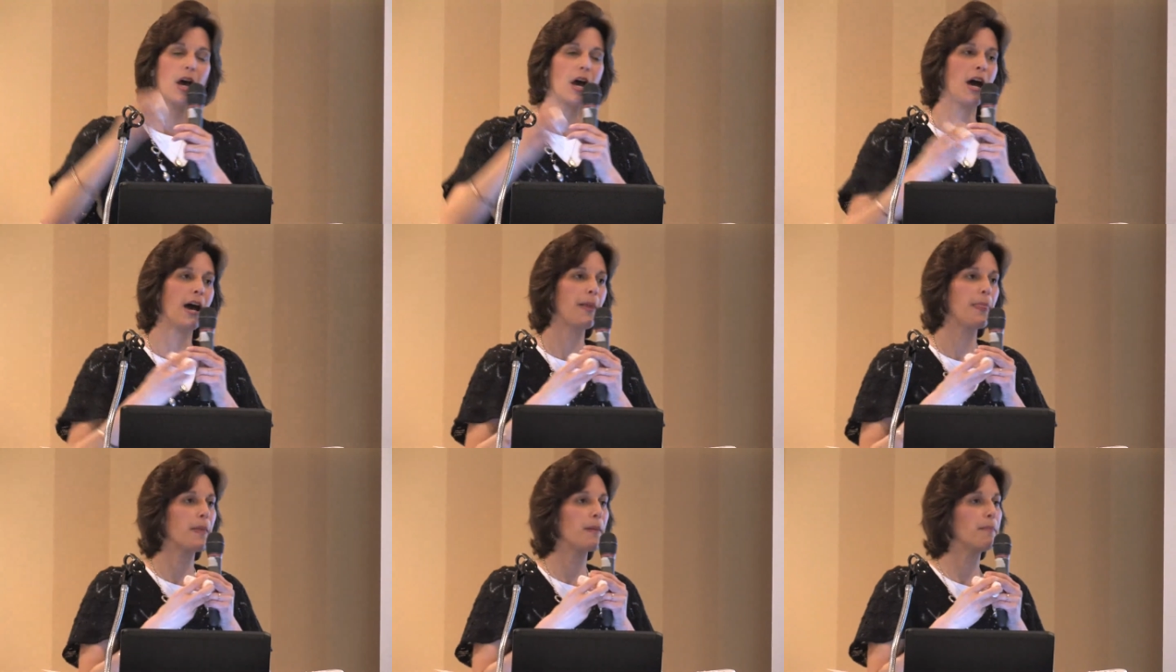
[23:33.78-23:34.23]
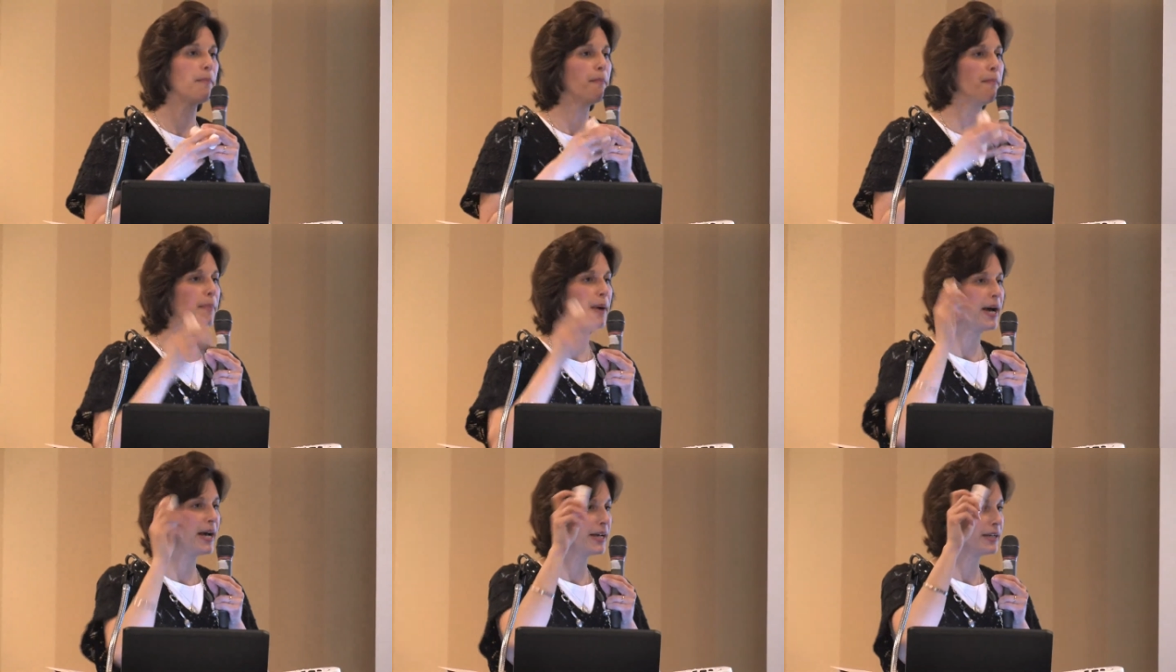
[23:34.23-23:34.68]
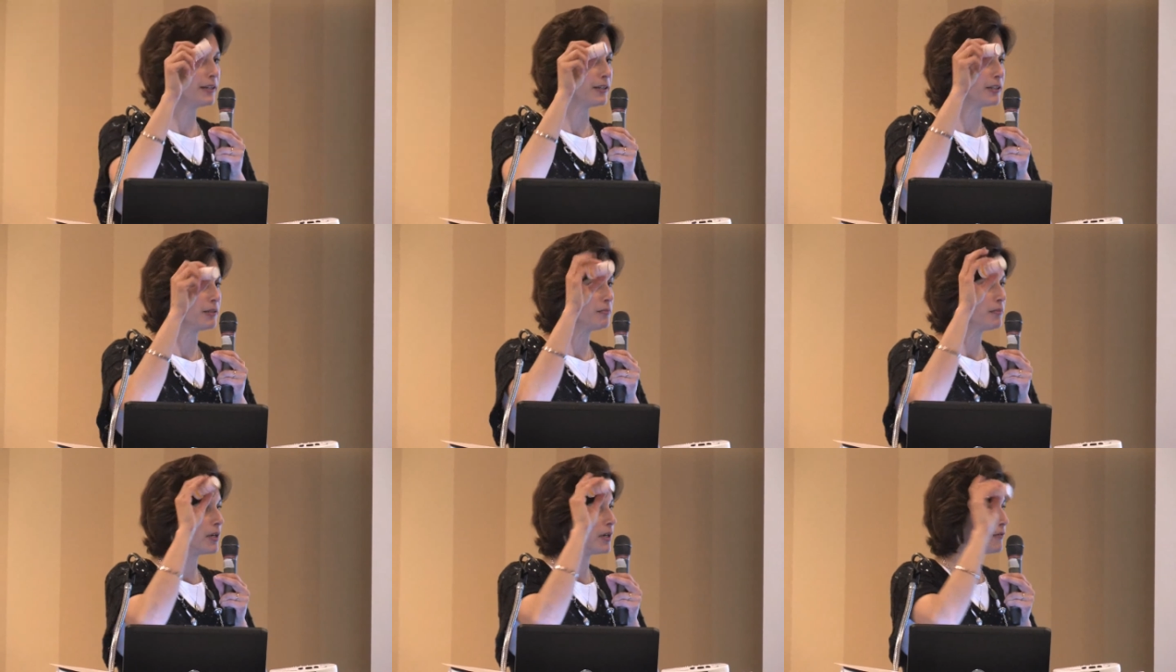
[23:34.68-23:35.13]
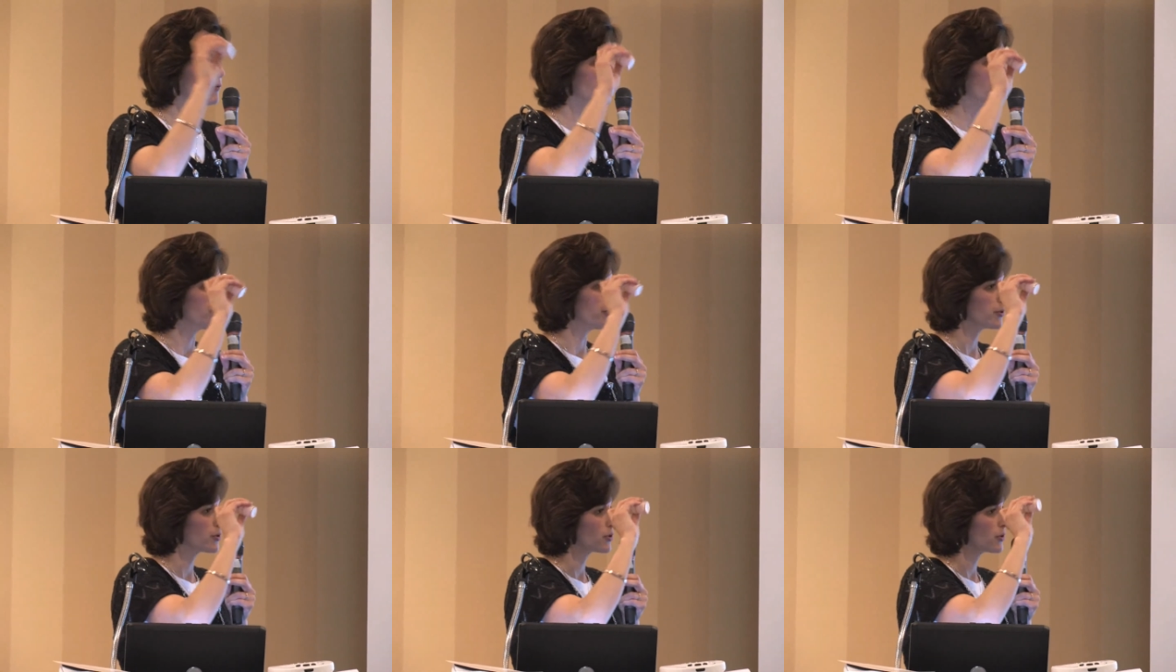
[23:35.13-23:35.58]
On the bottom of
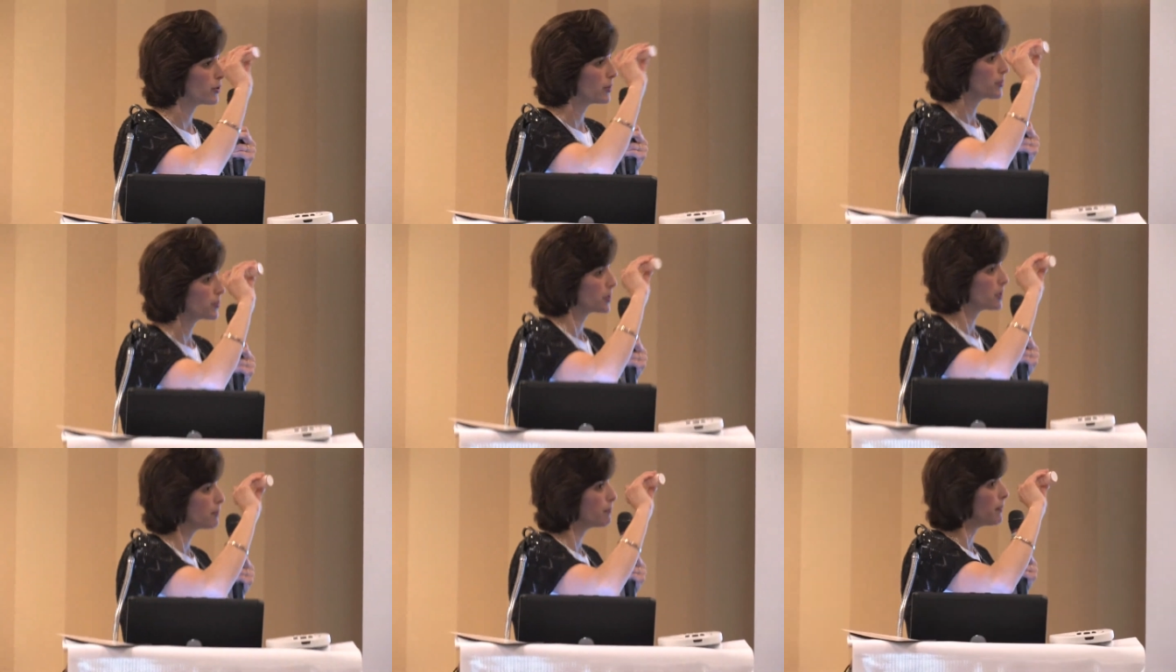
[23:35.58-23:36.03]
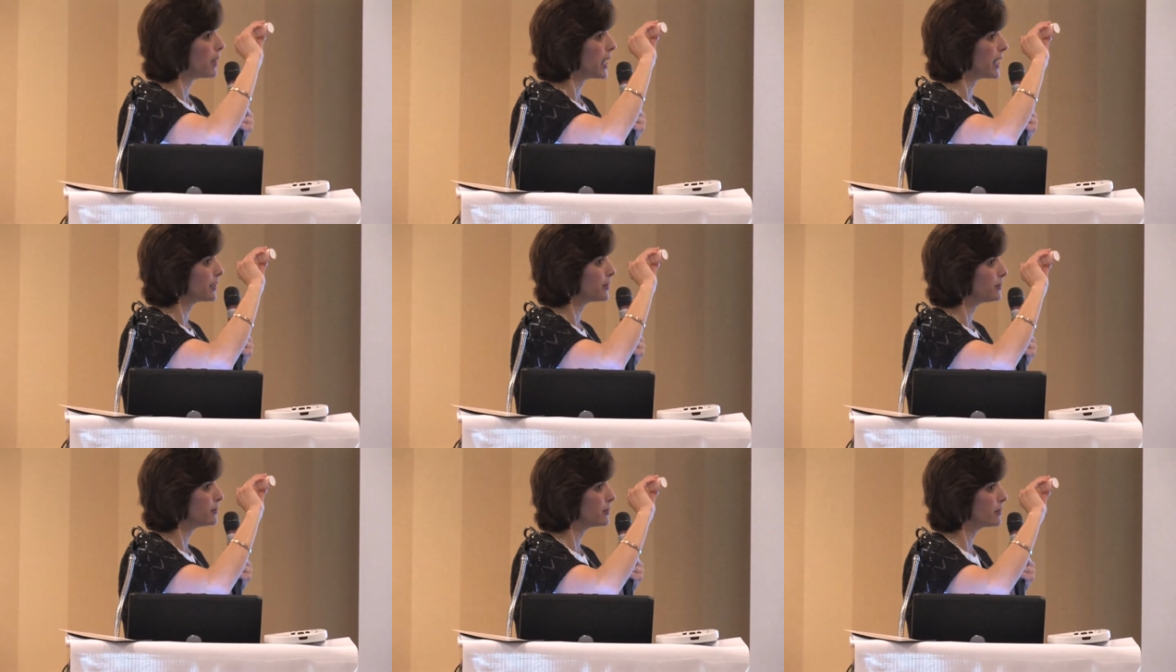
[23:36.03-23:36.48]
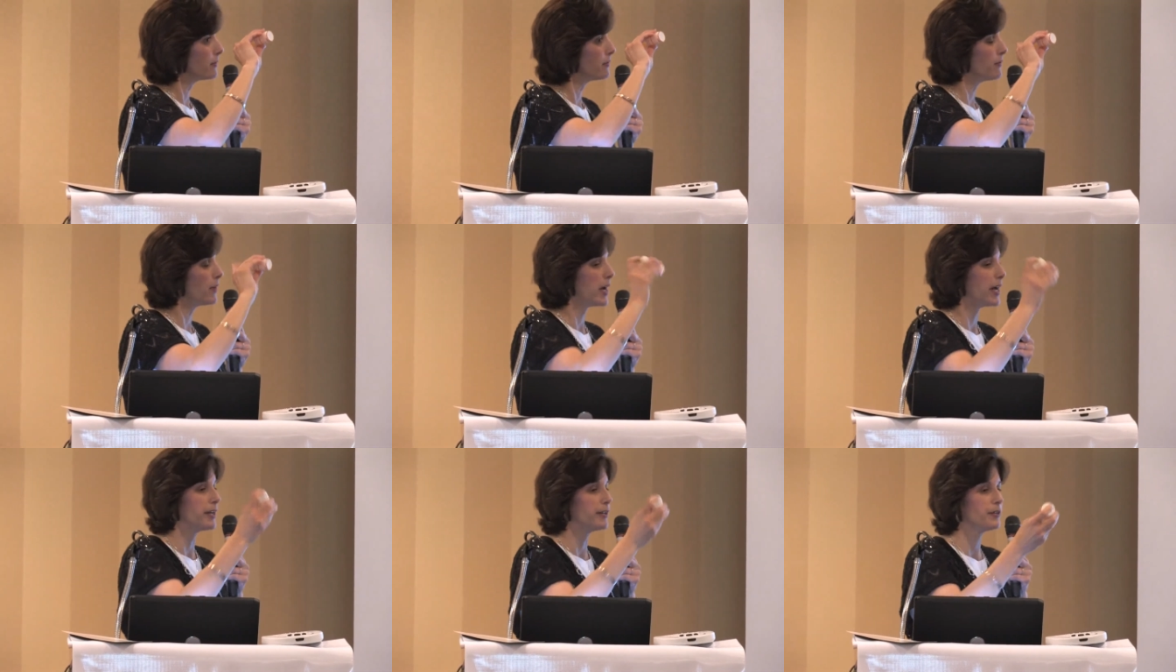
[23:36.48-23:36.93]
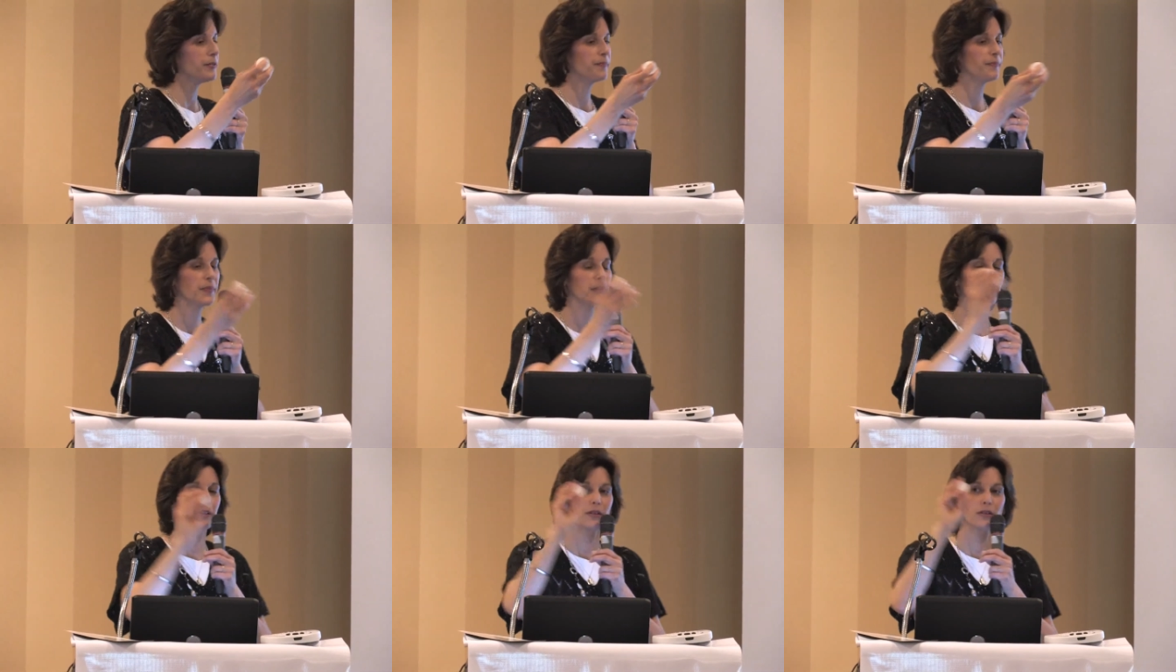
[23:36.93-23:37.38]
your prescription bottle or the vial,
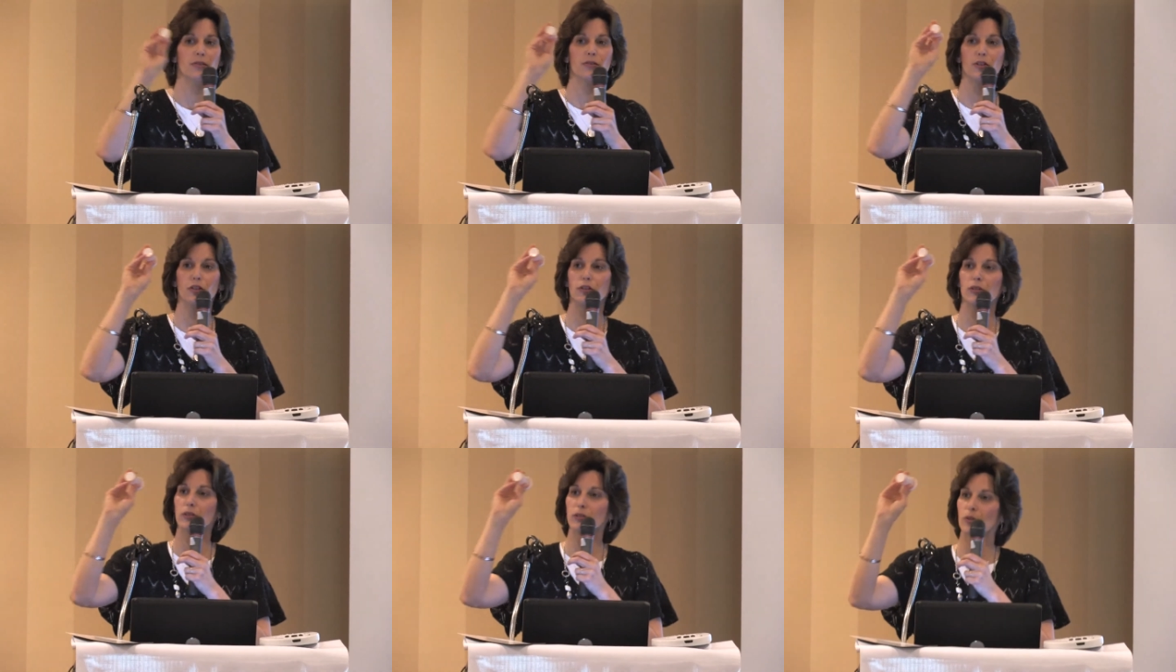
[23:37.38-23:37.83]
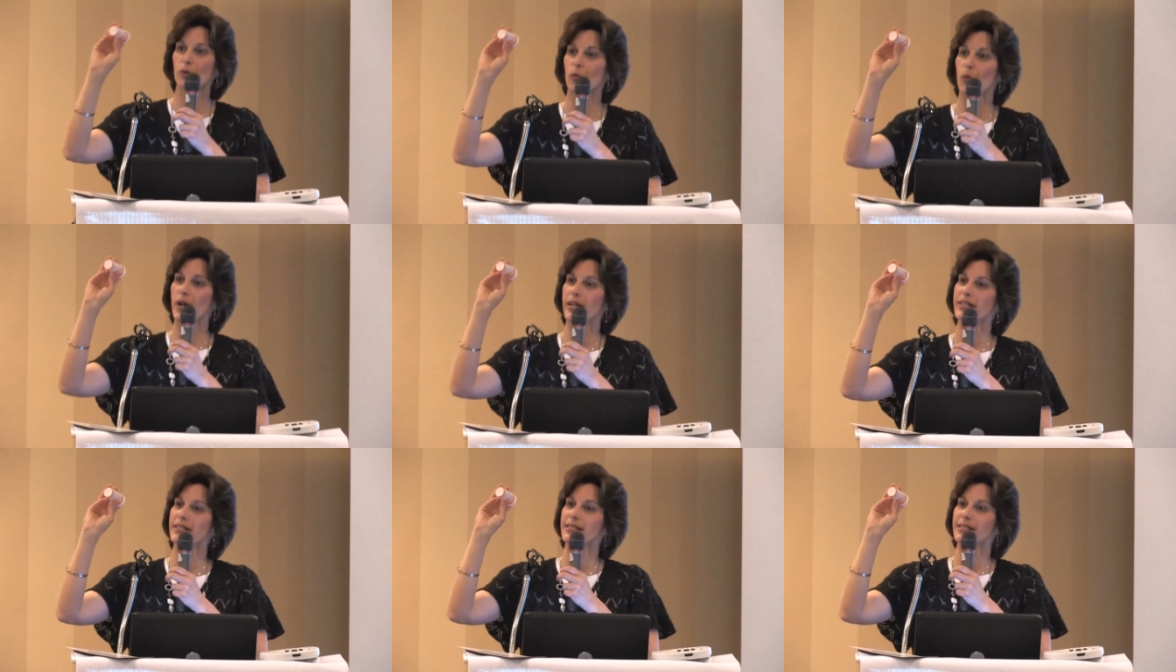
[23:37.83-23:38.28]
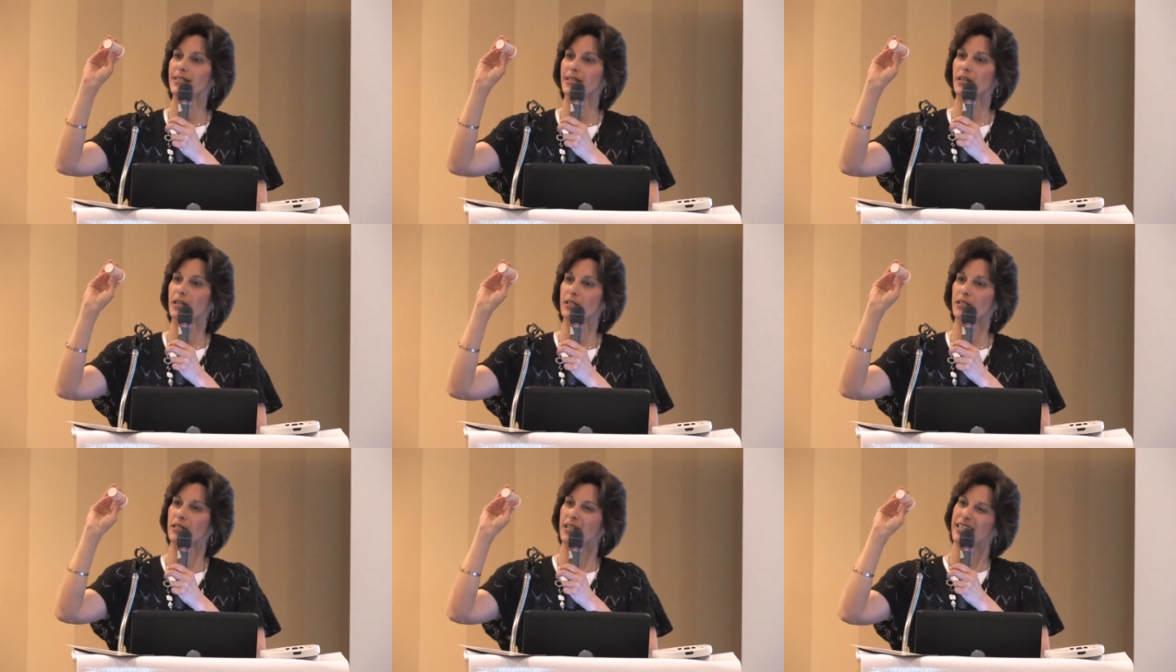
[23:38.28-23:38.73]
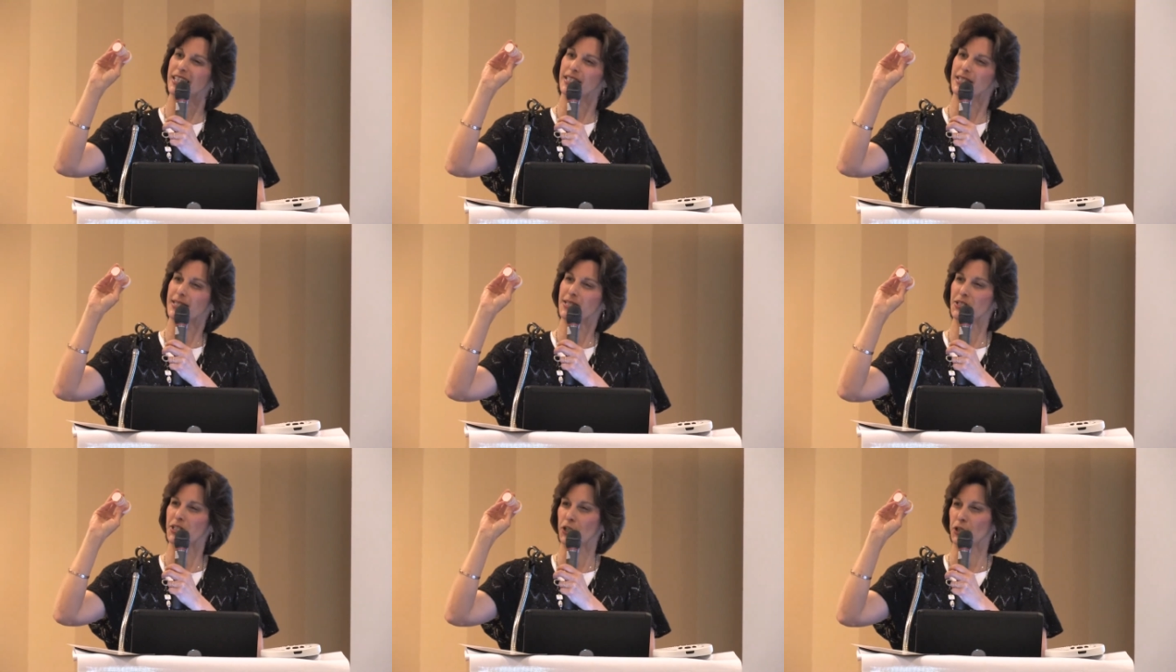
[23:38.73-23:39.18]
there's a little white, like a
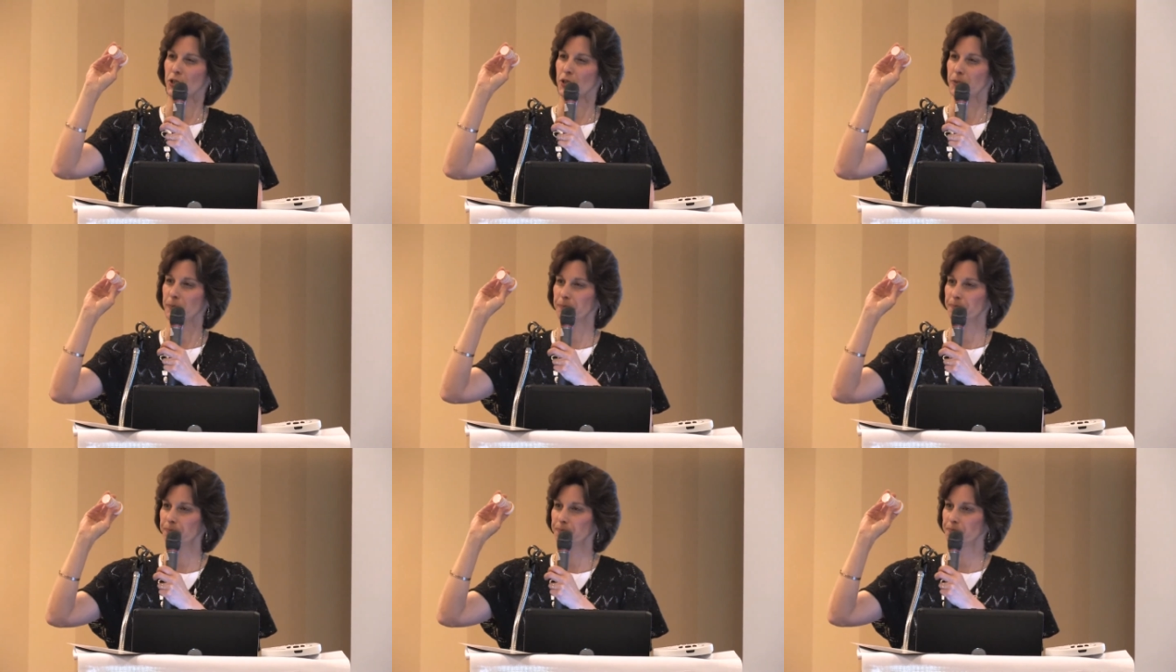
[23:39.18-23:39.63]
sticker.